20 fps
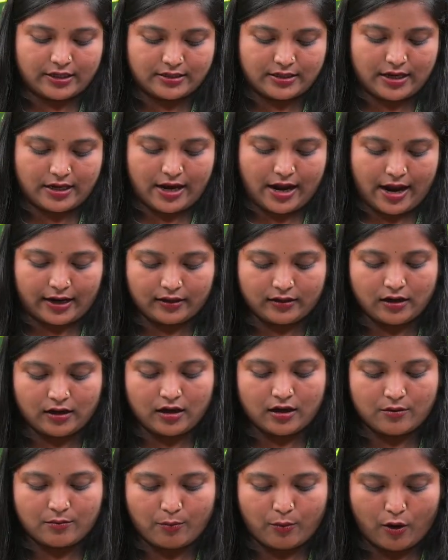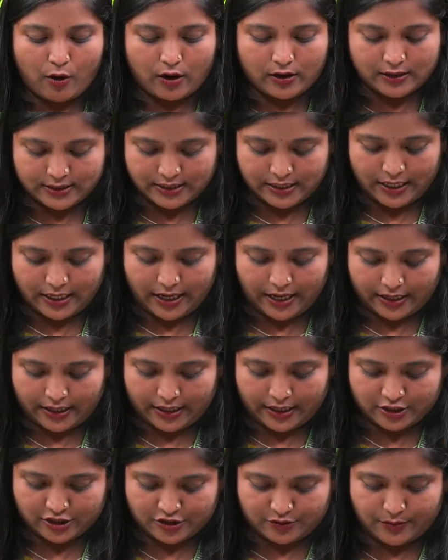and policy
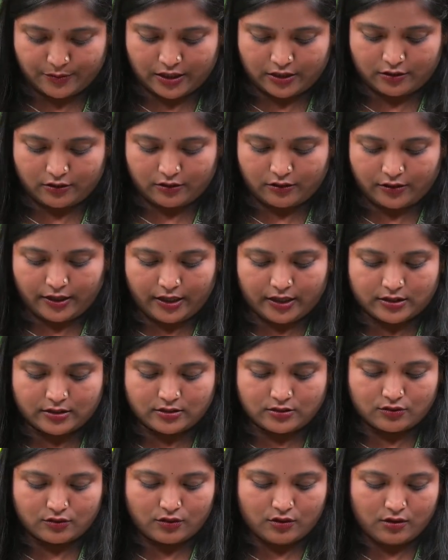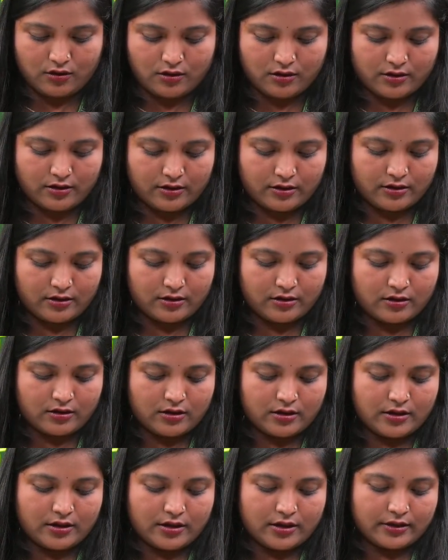engagement. Okay, so
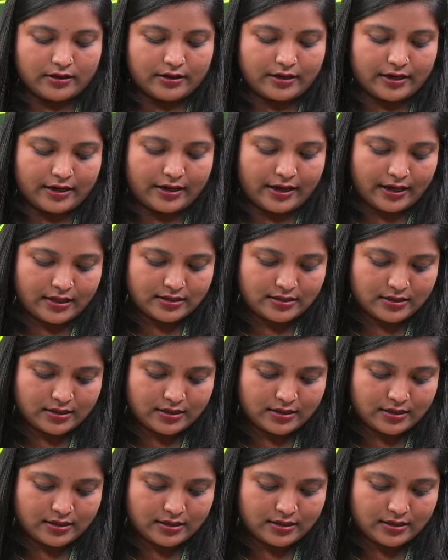the next is